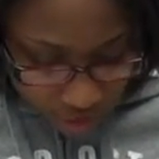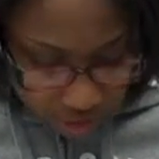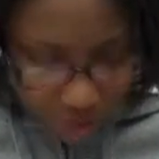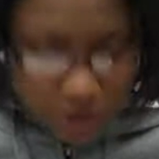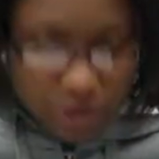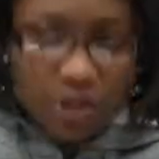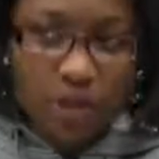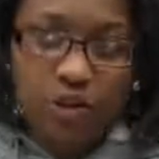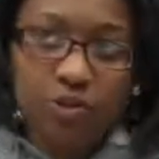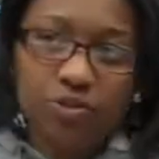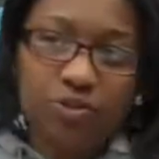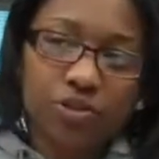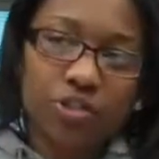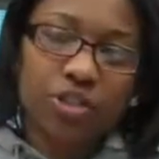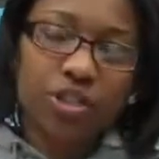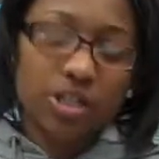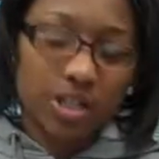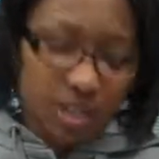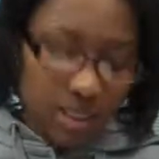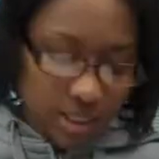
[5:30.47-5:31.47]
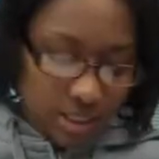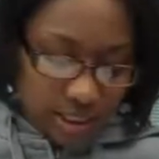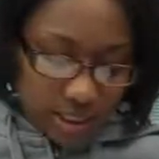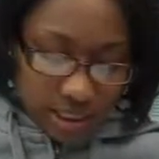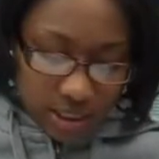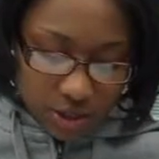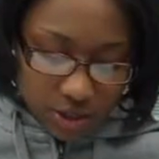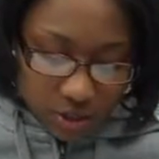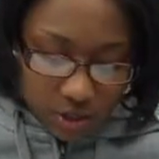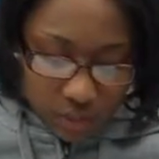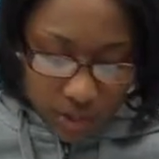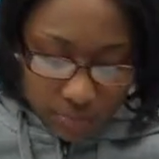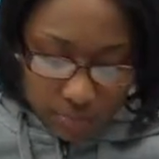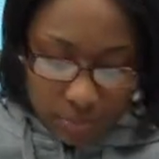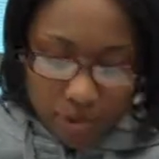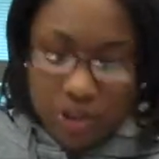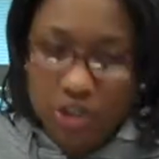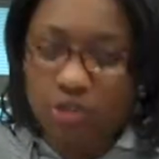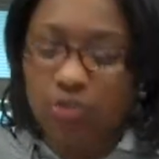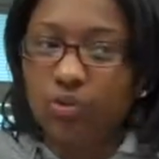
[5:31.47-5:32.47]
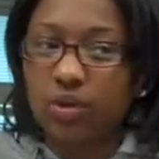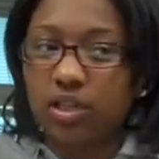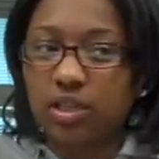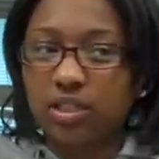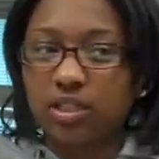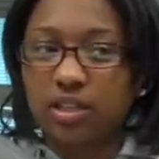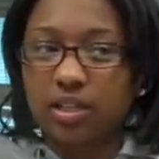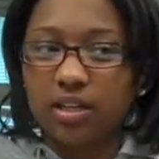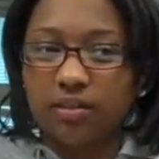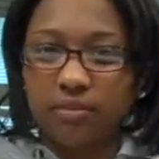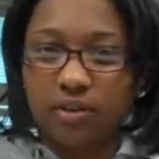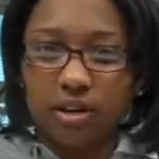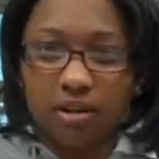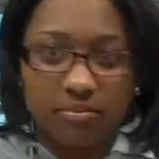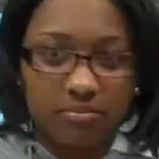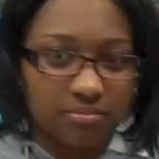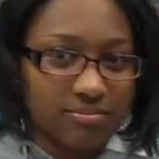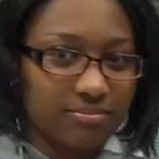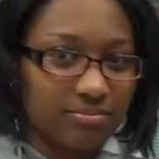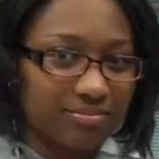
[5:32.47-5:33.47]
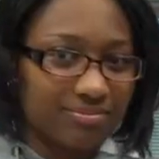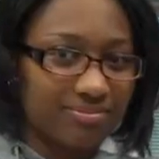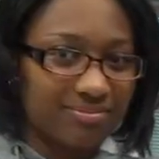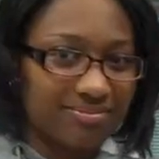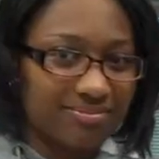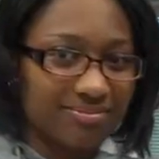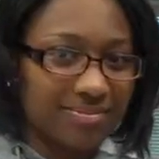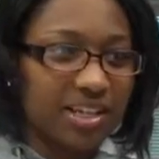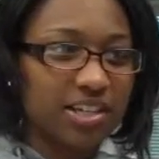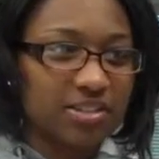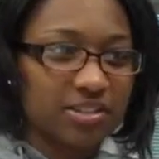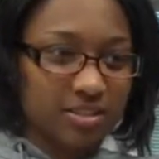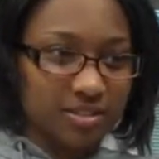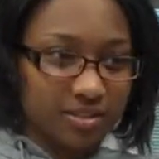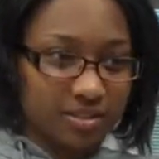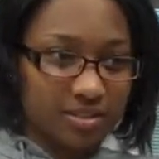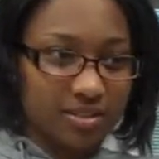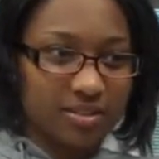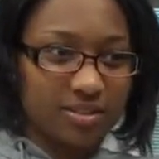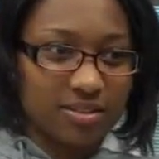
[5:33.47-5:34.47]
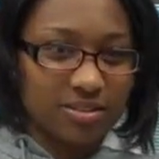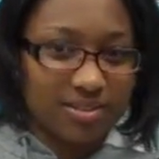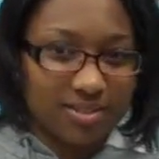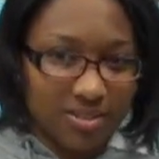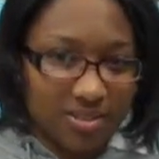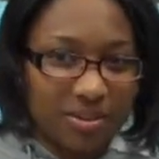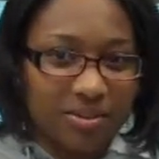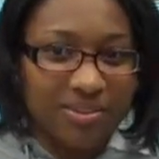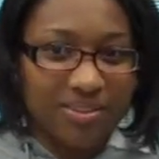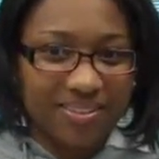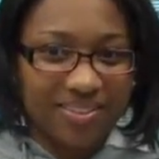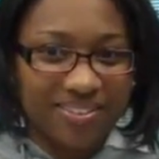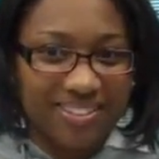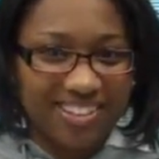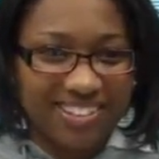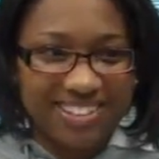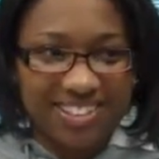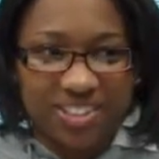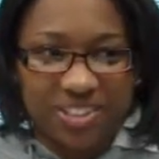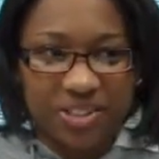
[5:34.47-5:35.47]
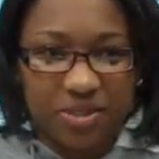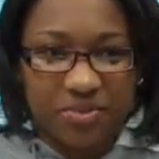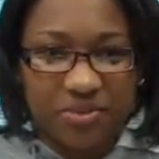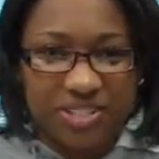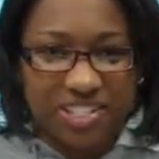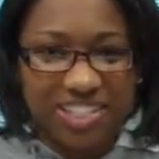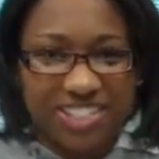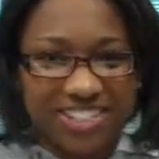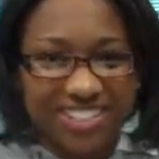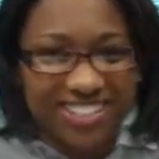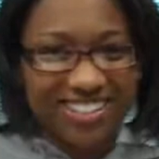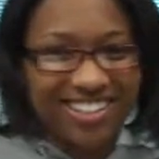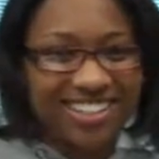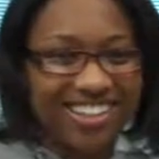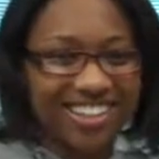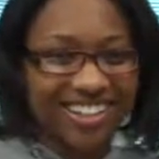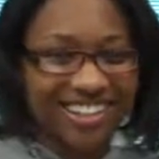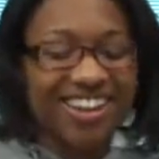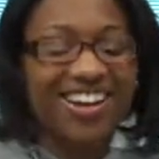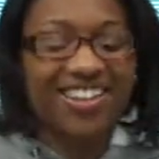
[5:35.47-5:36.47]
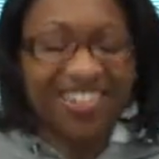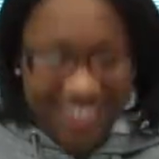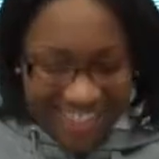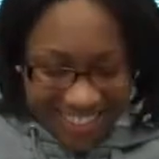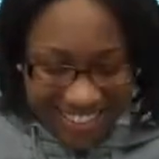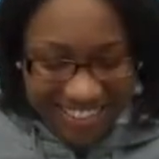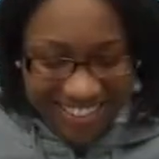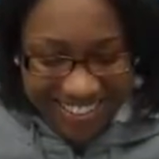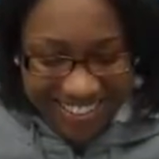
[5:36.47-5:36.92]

So she didn't quit, but she wanted to give up. That's the, that's the interpretation? Okay.